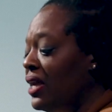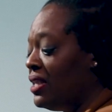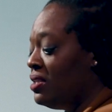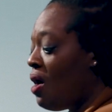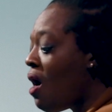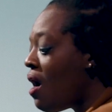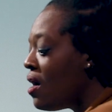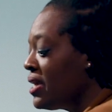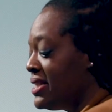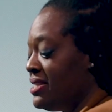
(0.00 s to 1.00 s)
and
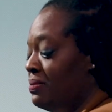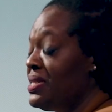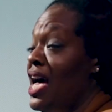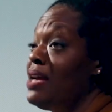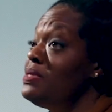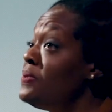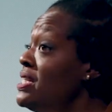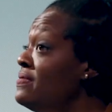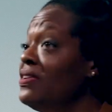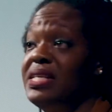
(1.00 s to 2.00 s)
long and sometimes
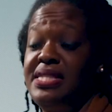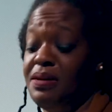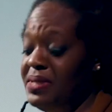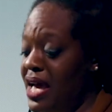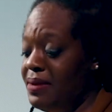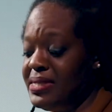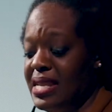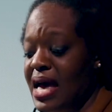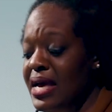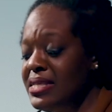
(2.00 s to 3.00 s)
peaceful and sometimes
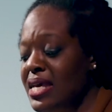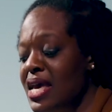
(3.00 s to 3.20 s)
not.